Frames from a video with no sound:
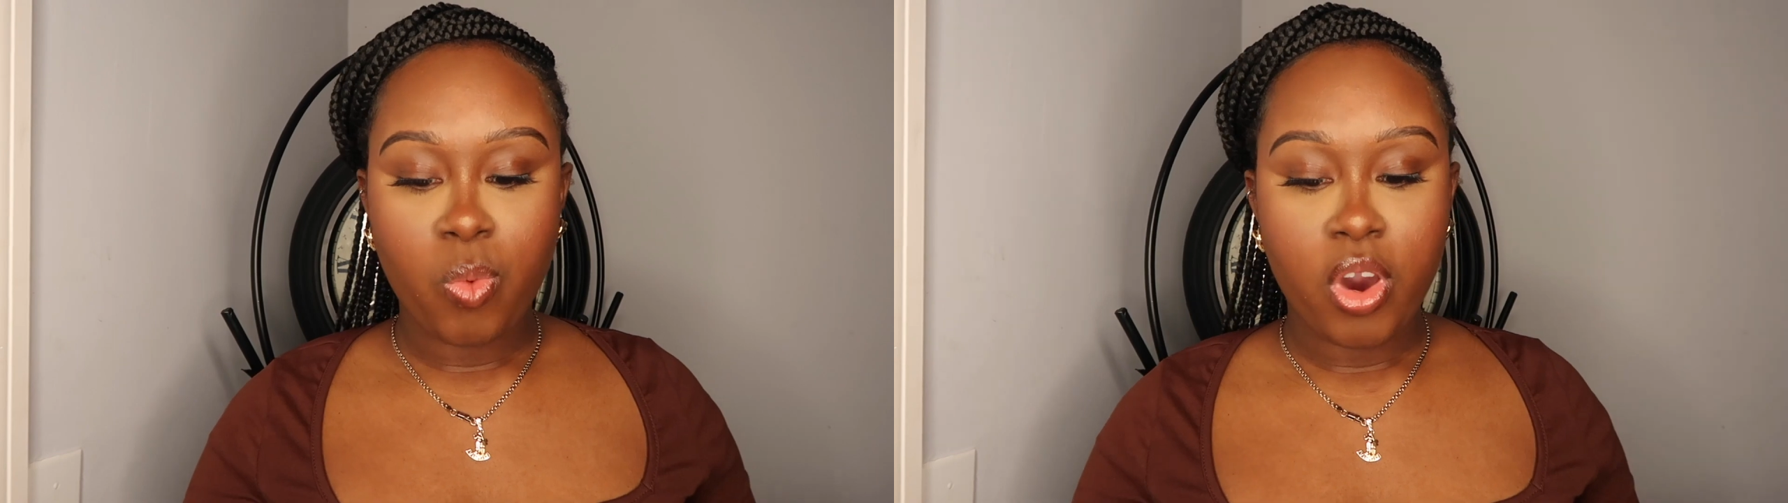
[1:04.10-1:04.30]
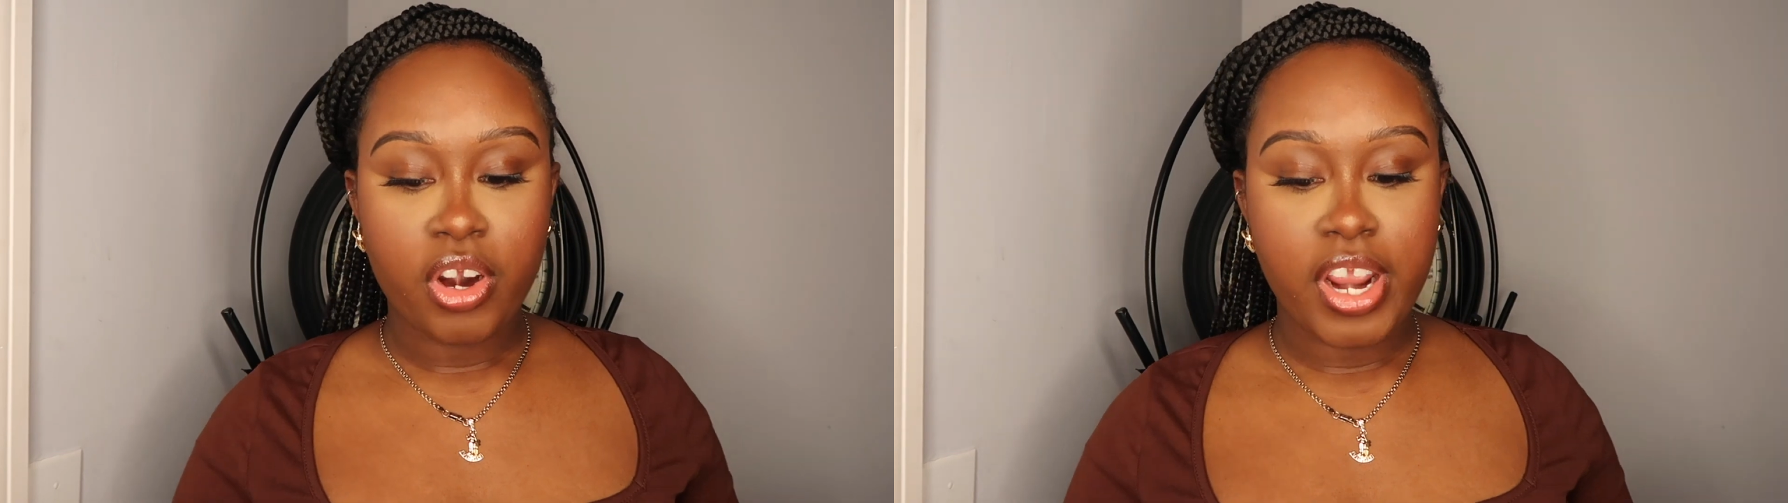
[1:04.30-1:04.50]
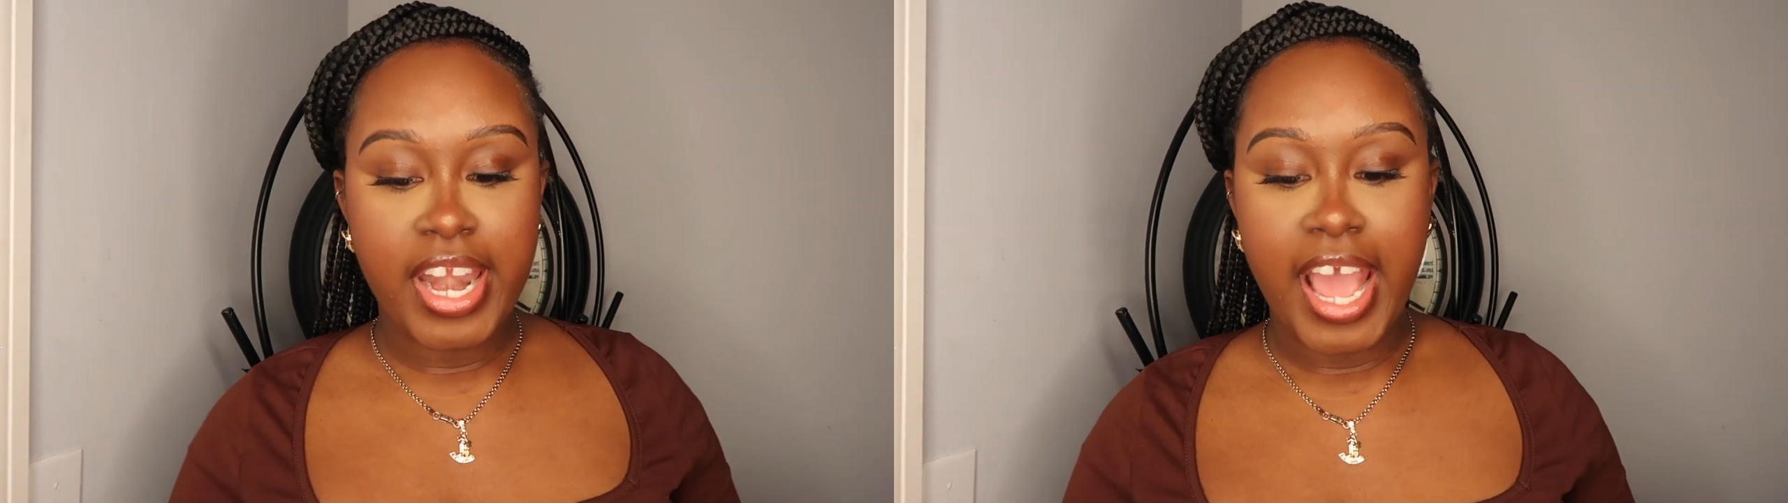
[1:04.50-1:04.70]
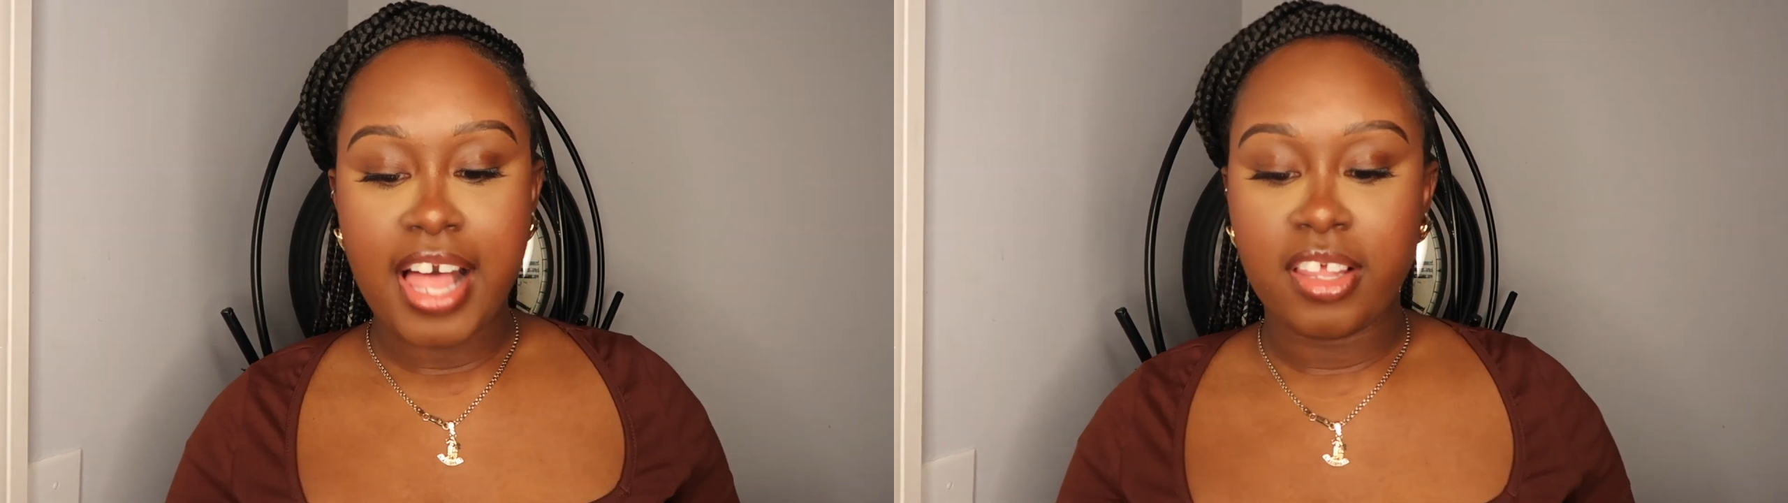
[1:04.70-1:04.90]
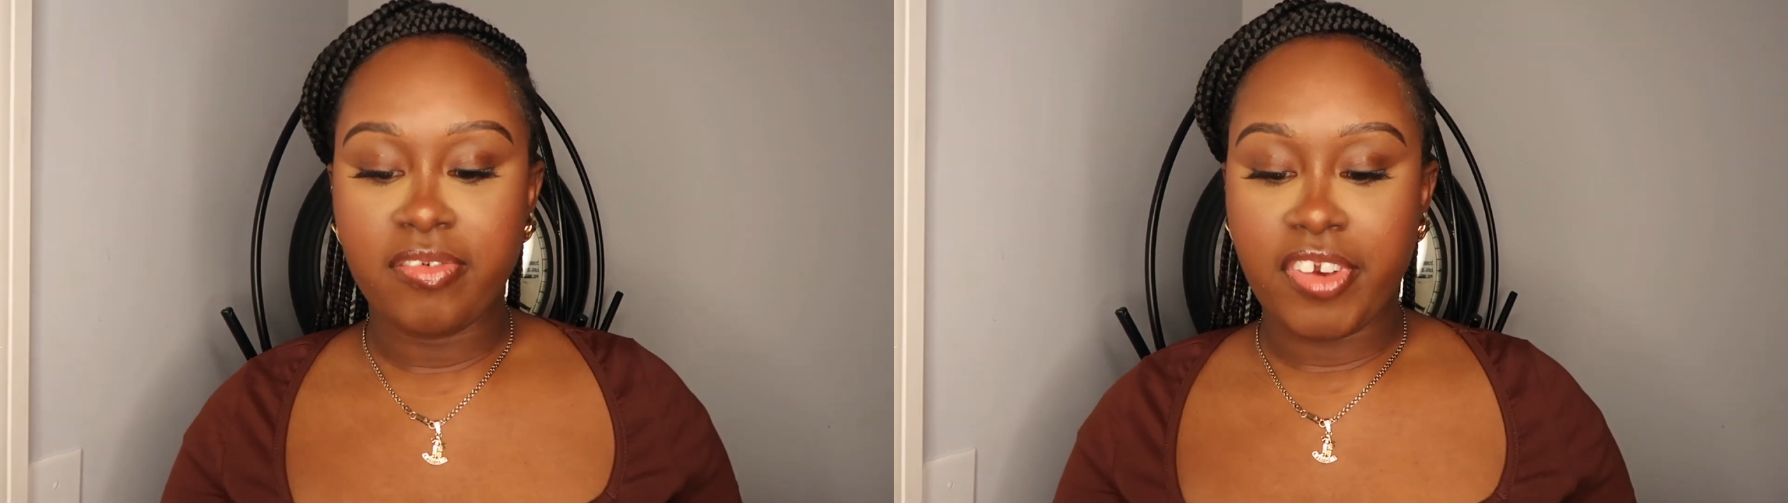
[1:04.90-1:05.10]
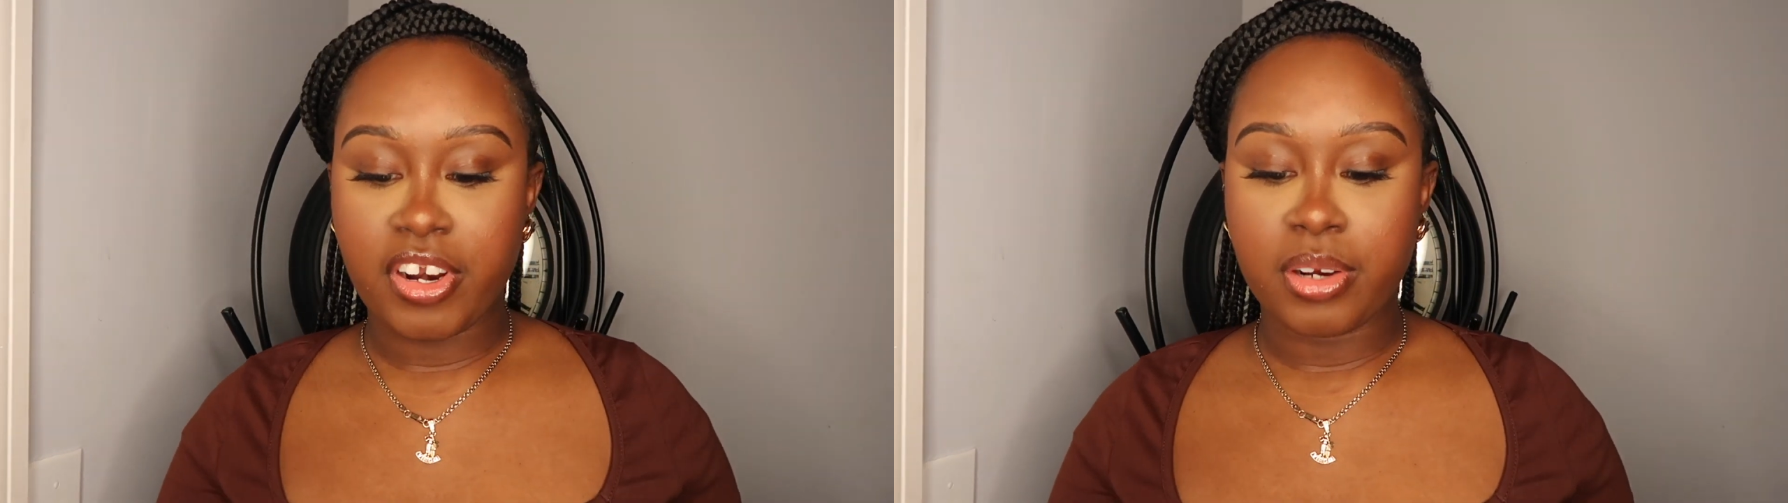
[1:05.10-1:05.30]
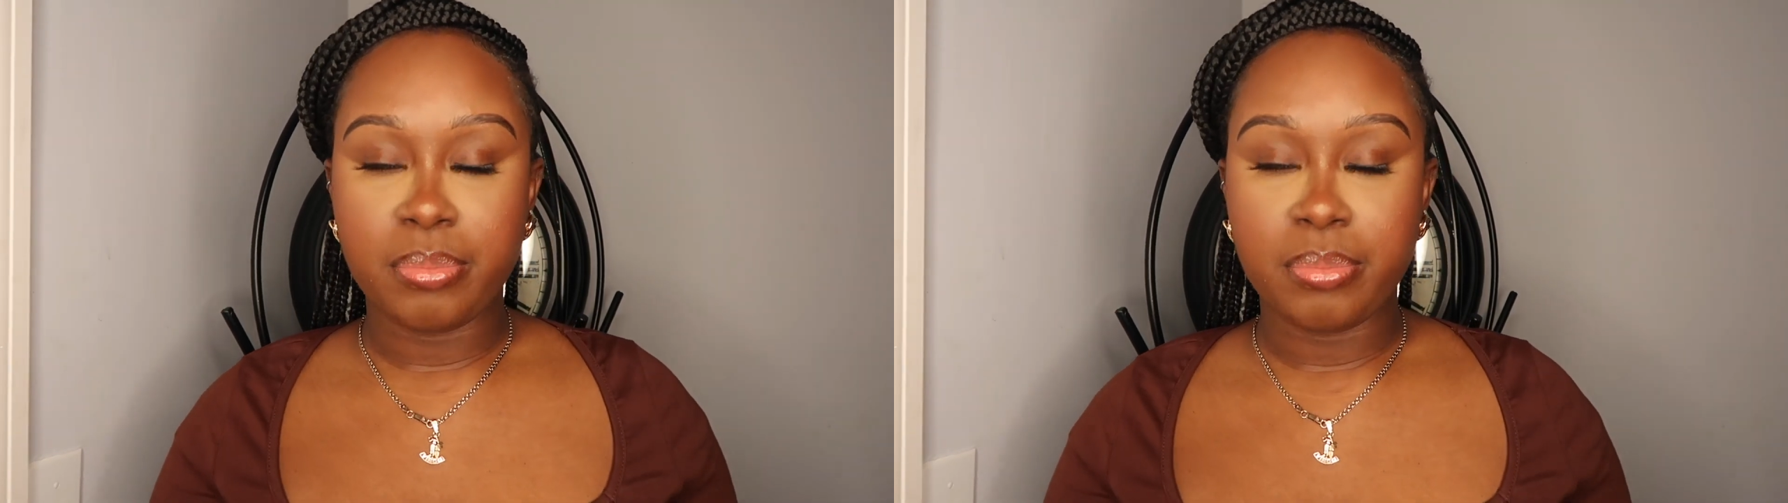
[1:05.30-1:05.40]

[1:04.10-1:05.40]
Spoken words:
water and aloe vera